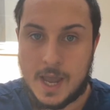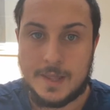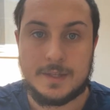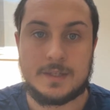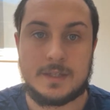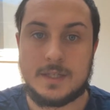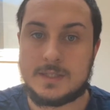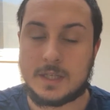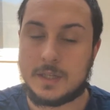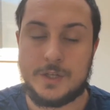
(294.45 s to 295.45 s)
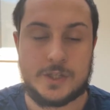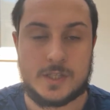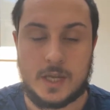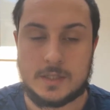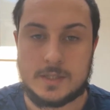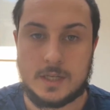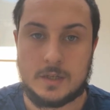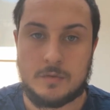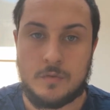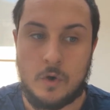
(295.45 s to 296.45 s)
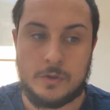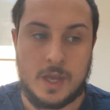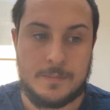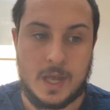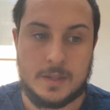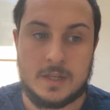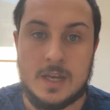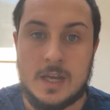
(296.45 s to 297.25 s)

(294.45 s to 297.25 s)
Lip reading: and it's a clear signal for them that